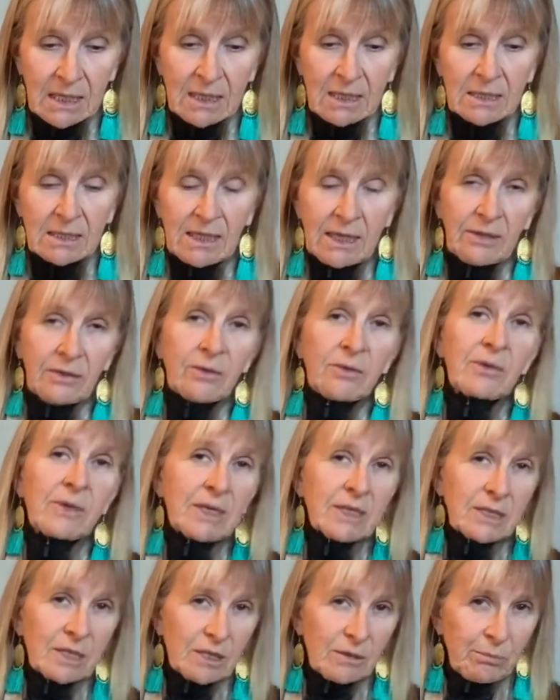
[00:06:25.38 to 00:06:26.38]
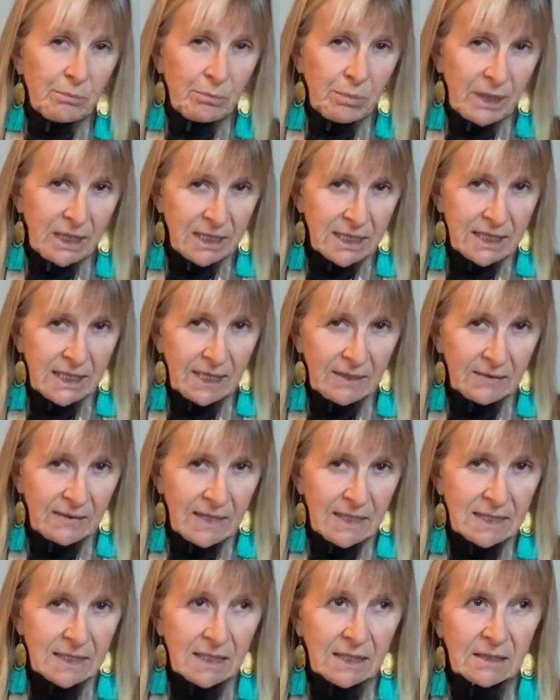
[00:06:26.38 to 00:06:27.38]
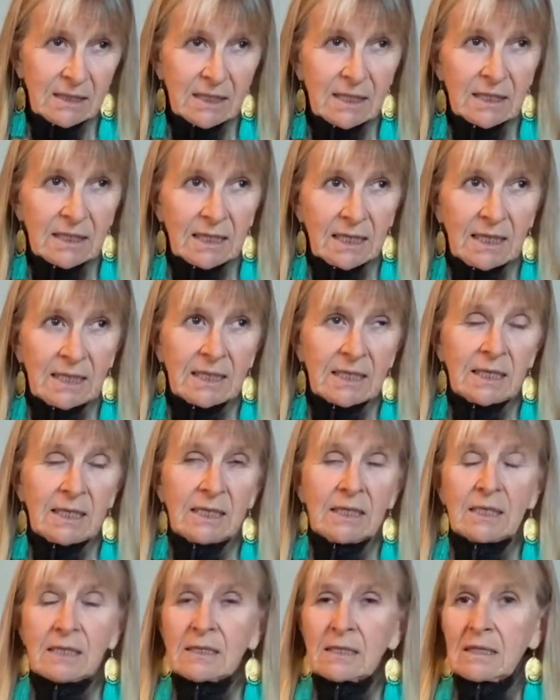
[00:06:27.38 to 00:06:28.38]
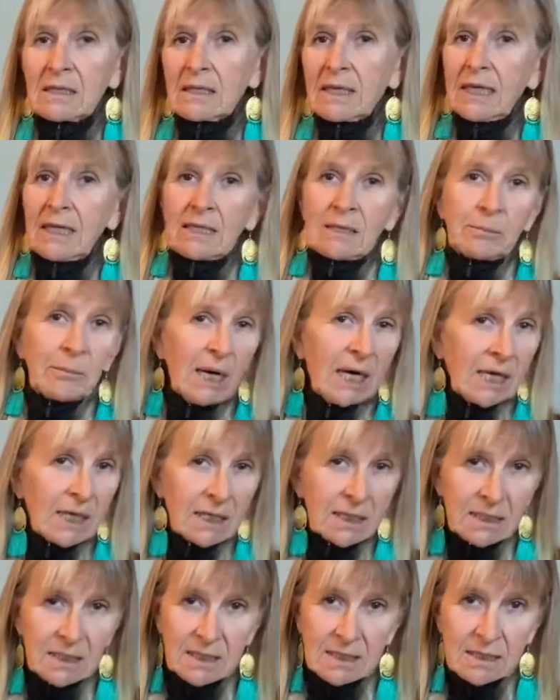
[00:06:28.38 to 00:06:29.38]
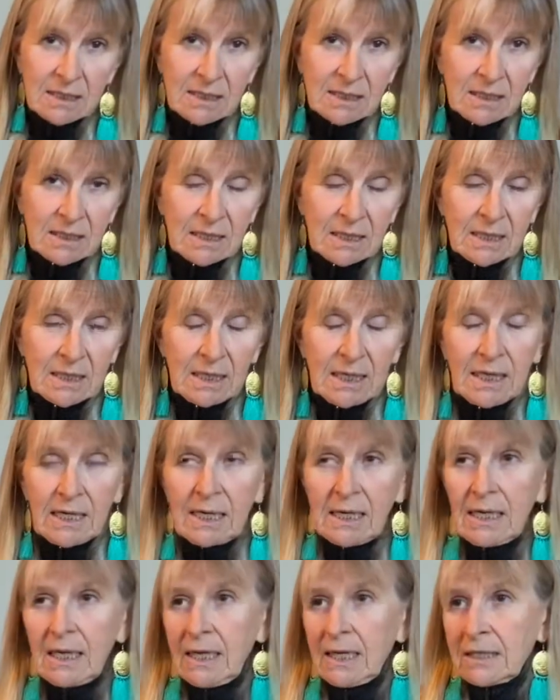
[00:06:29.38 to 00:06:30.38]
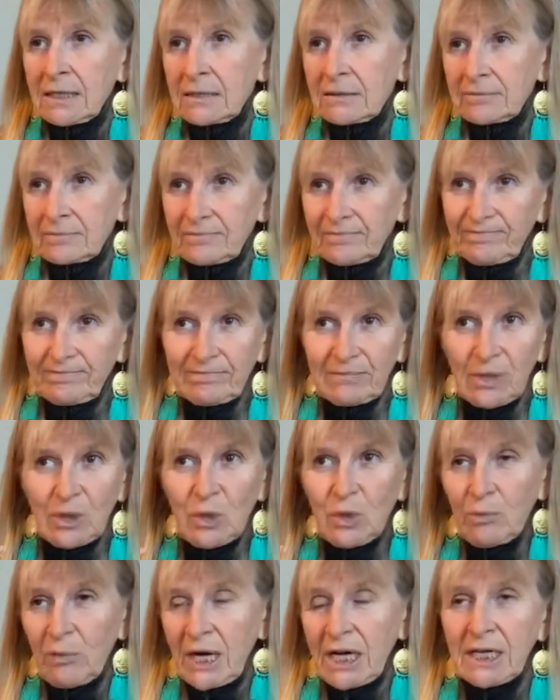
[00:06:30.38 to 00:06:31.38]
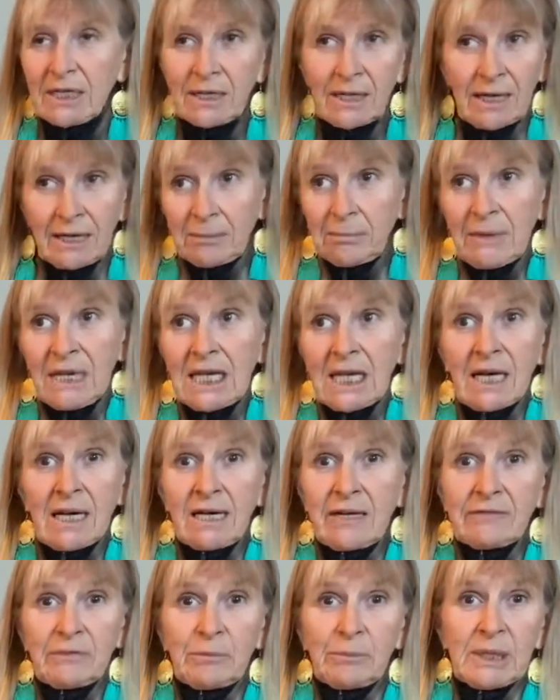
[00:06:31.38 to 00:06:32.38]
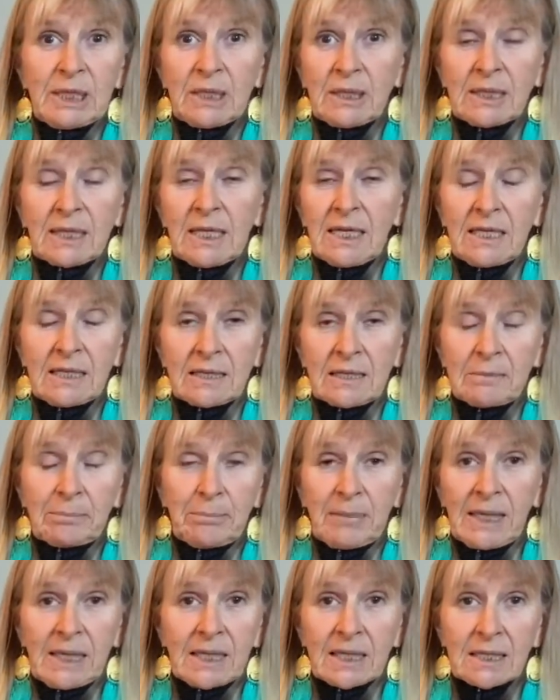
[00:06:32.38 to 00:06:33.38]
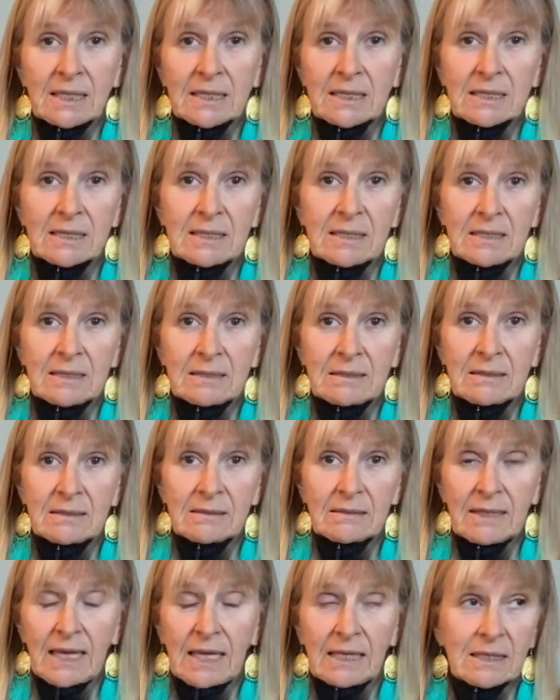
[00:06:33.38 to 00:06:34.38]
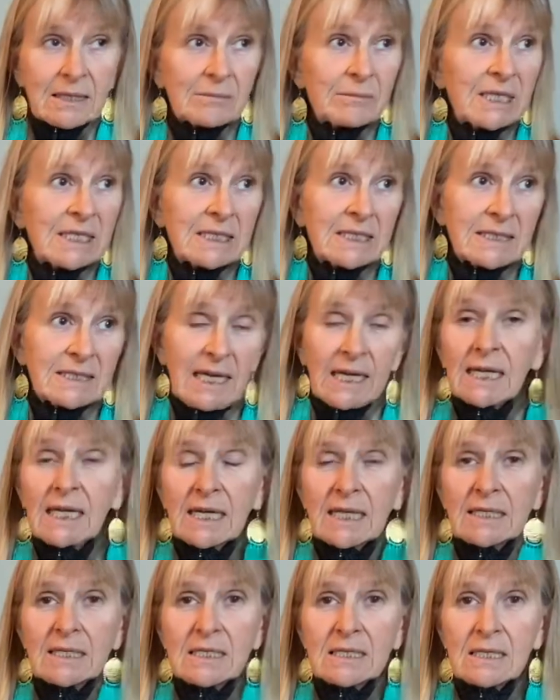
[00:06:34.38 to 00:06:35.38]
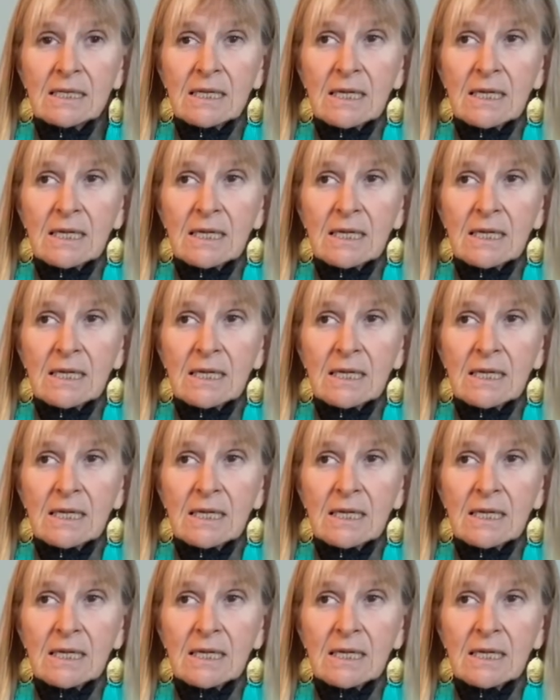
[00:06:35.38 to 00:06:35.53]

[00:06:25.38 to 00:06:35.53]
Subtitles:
The other things that break down that delicate lining are antibiotics. And you might, like me, I haven't been on antibiotics and had them in decades.